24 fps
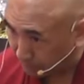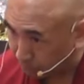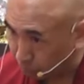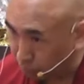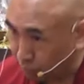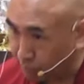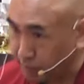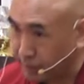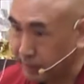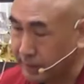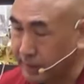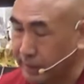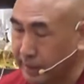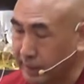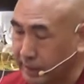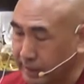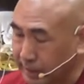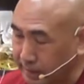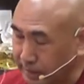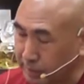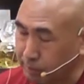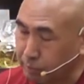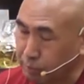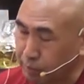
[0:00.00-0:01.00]
Can
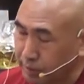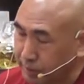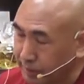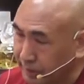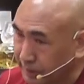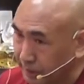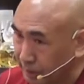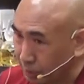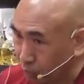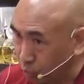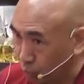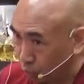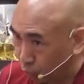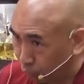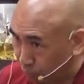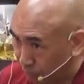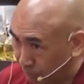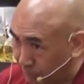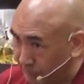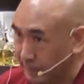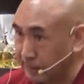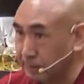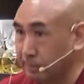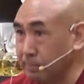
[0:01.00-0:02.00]
anybody
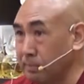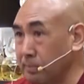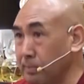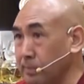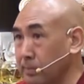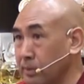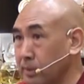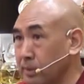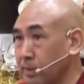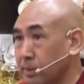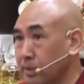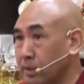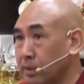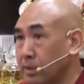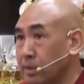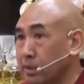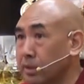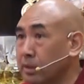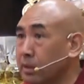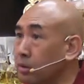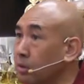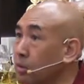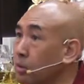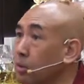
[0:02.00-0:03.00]
can go with him?
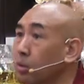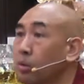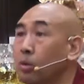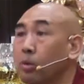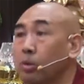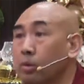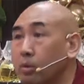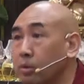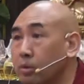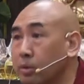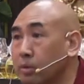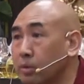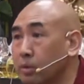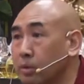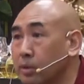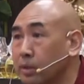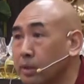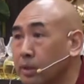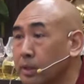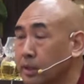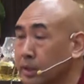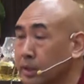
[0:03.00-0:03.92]
No.